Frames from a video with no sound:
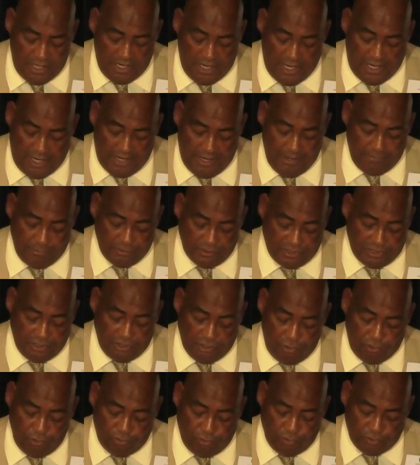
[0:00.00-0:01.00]
I was the
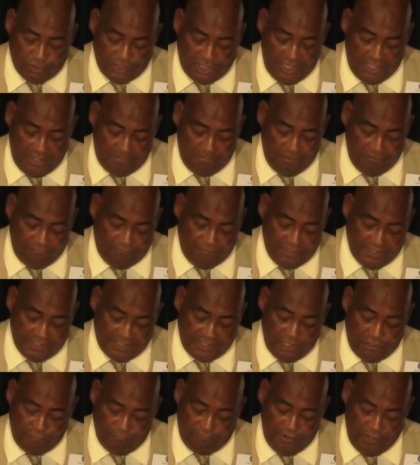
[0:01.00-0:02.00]
local chairman for the
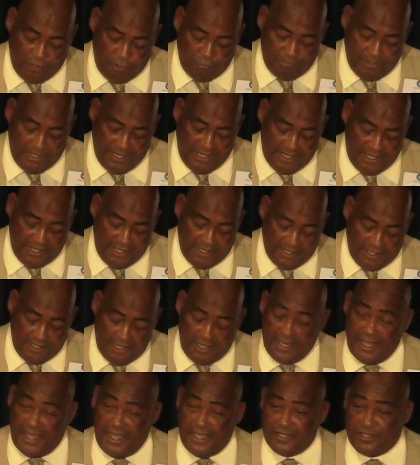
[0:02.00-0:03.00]
Self Help Inc.
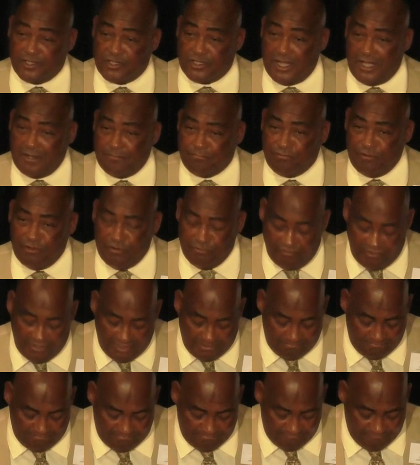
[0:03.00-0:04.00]
Head Start program.